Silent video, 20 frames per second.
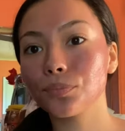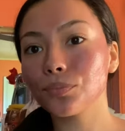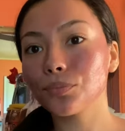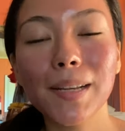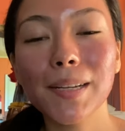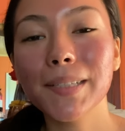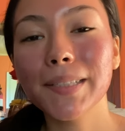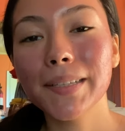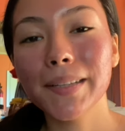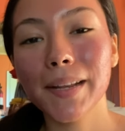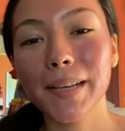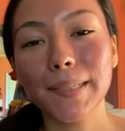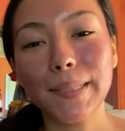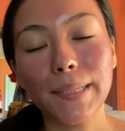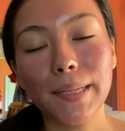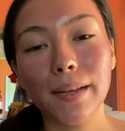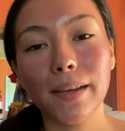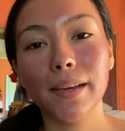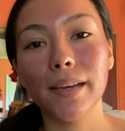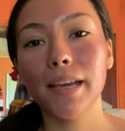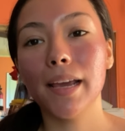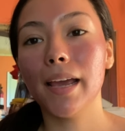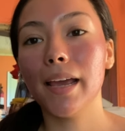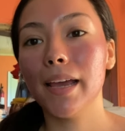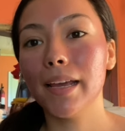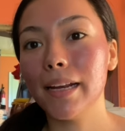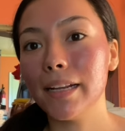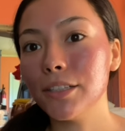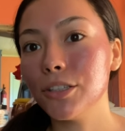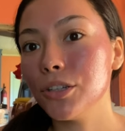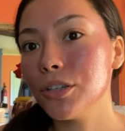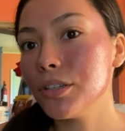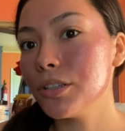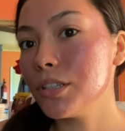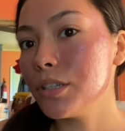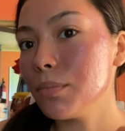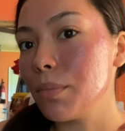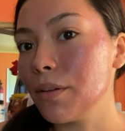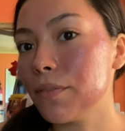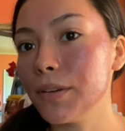It is the next day, and as you can
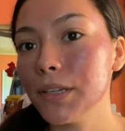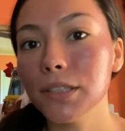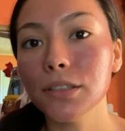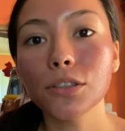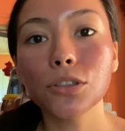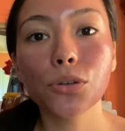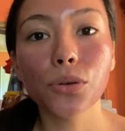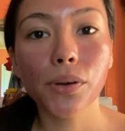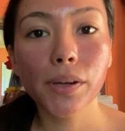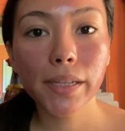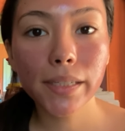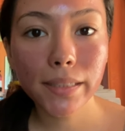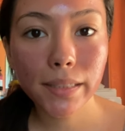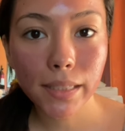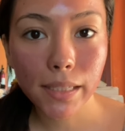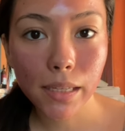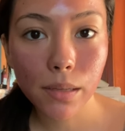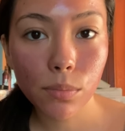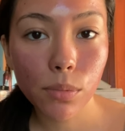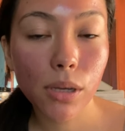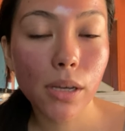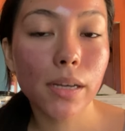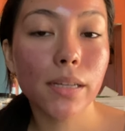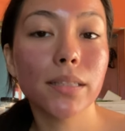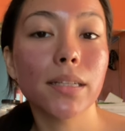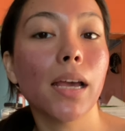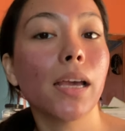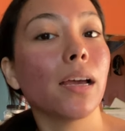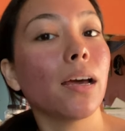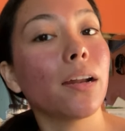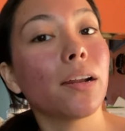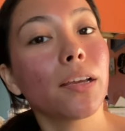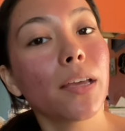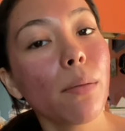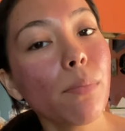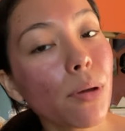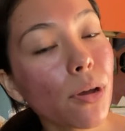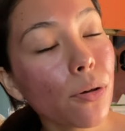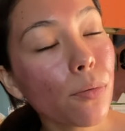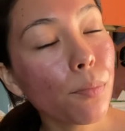see, my face is crazy because I got a
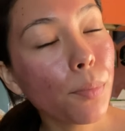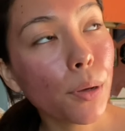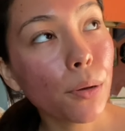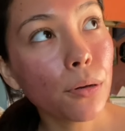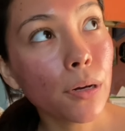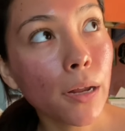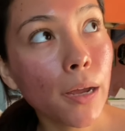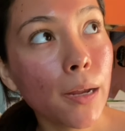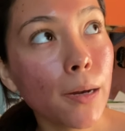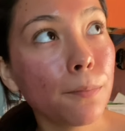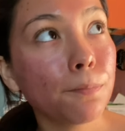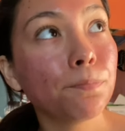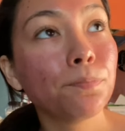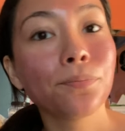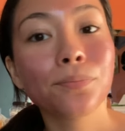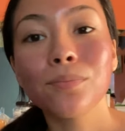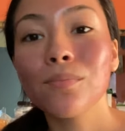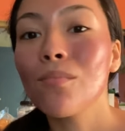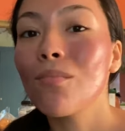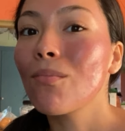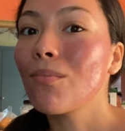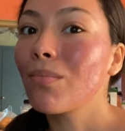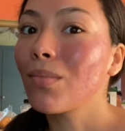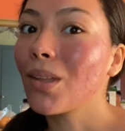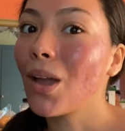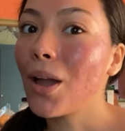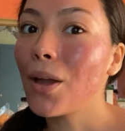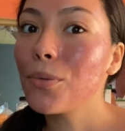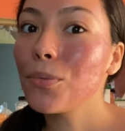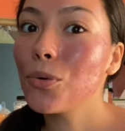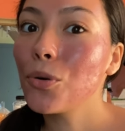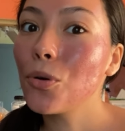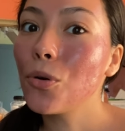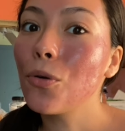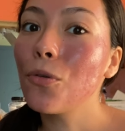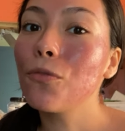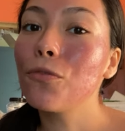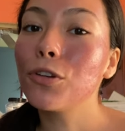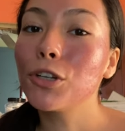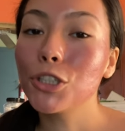chemical peel done. I
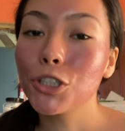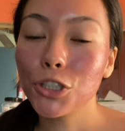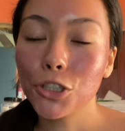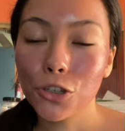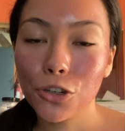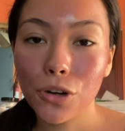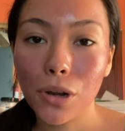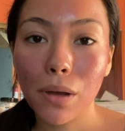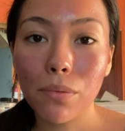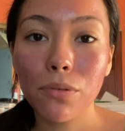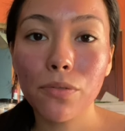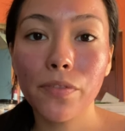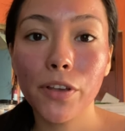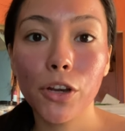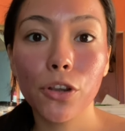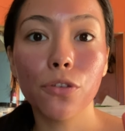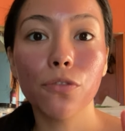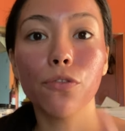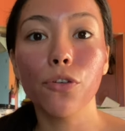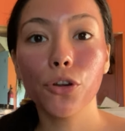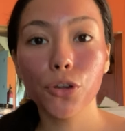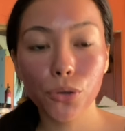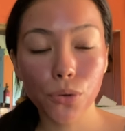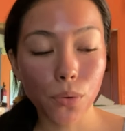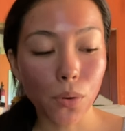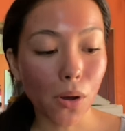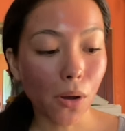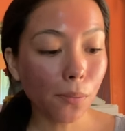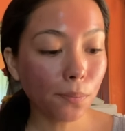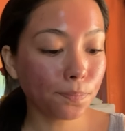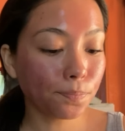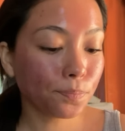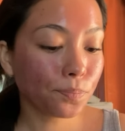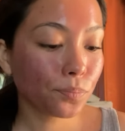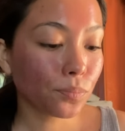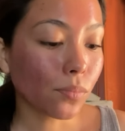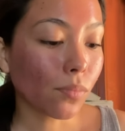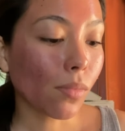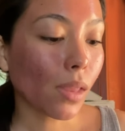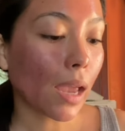will for sure have a video for you all,
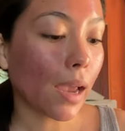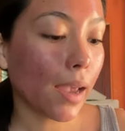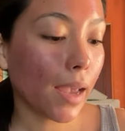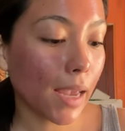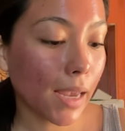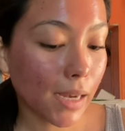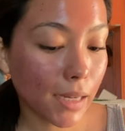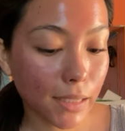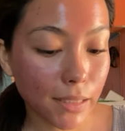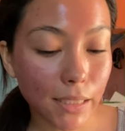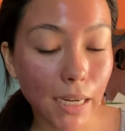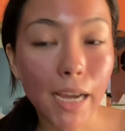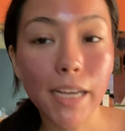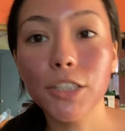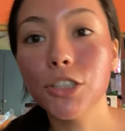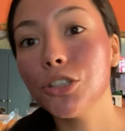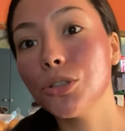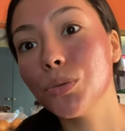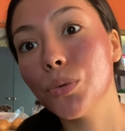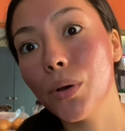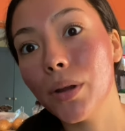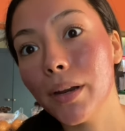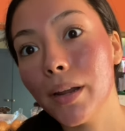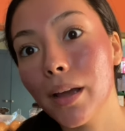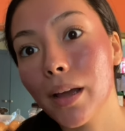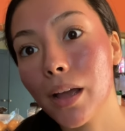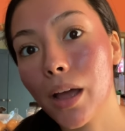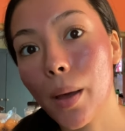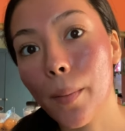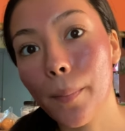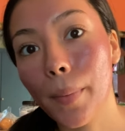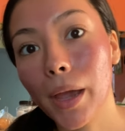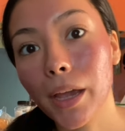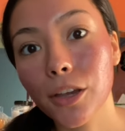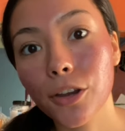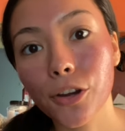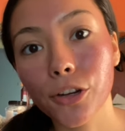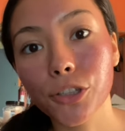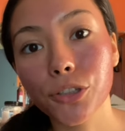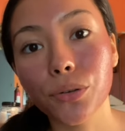and I just want to come back
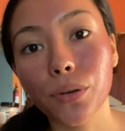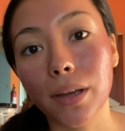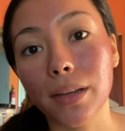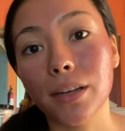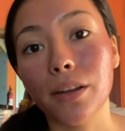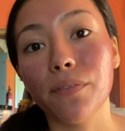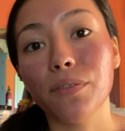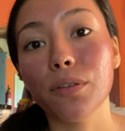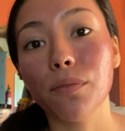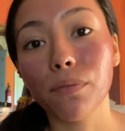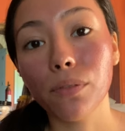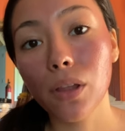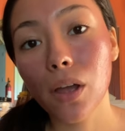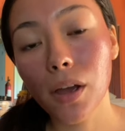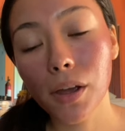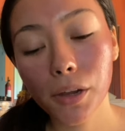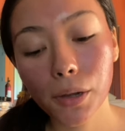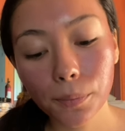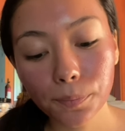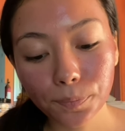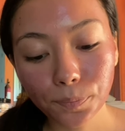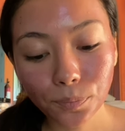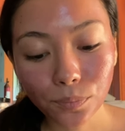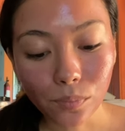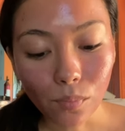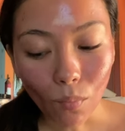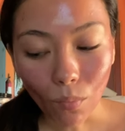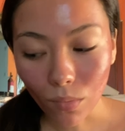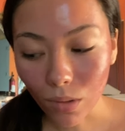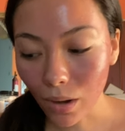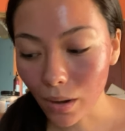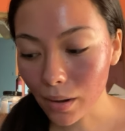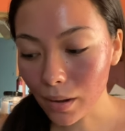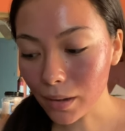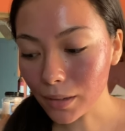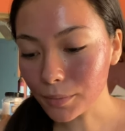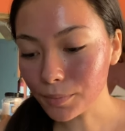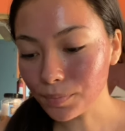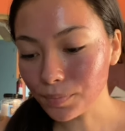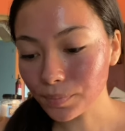here to end off the vlog.
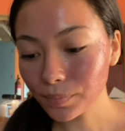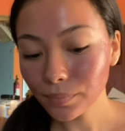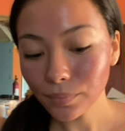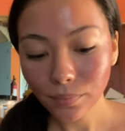I'm